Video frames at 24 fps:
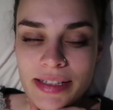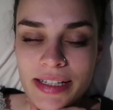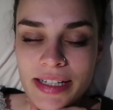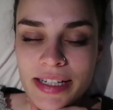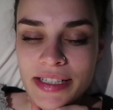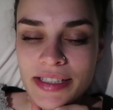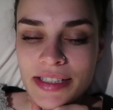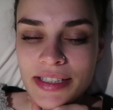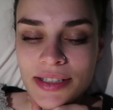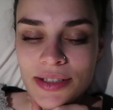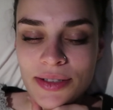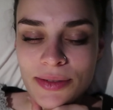like
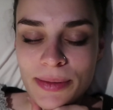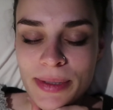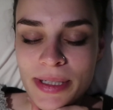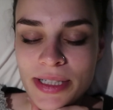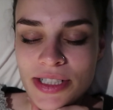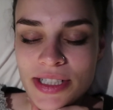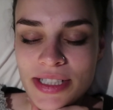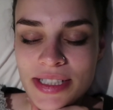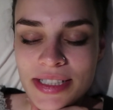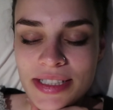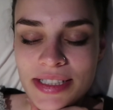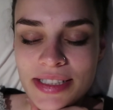I said, the
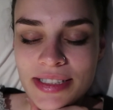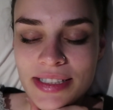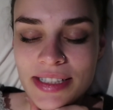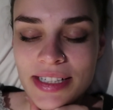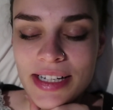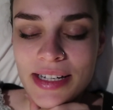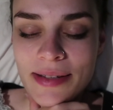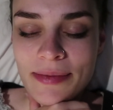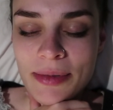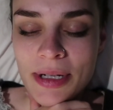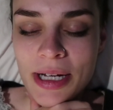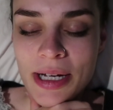rain just
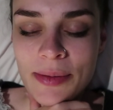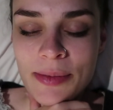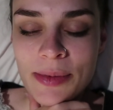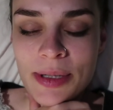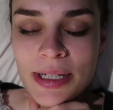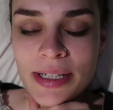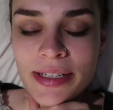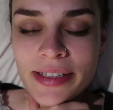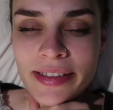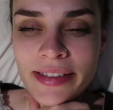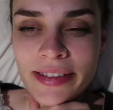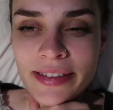kept
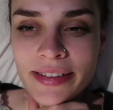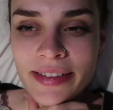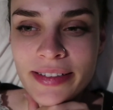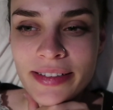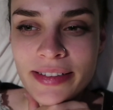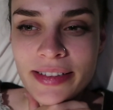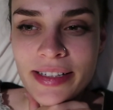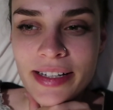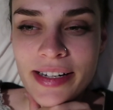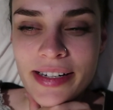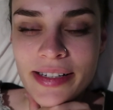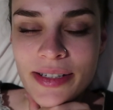coming,
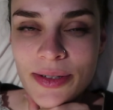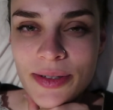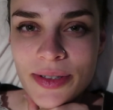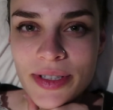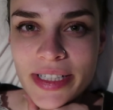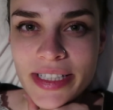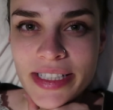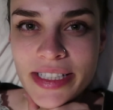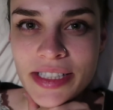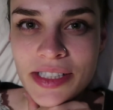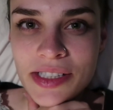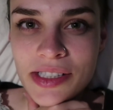and I don't
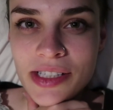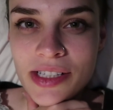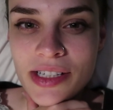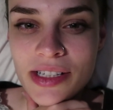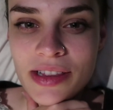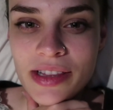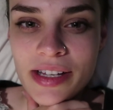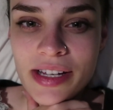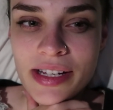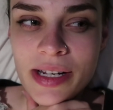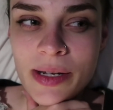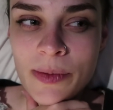think it's
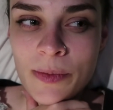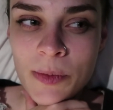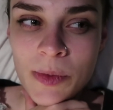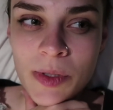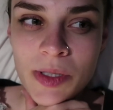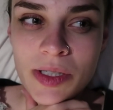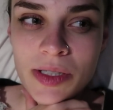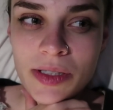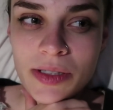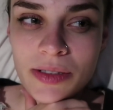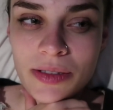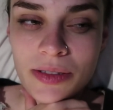gonna let up
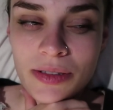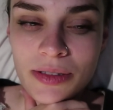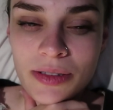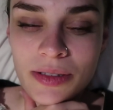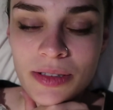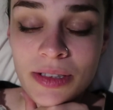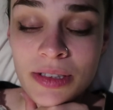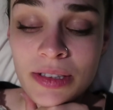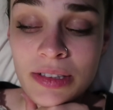until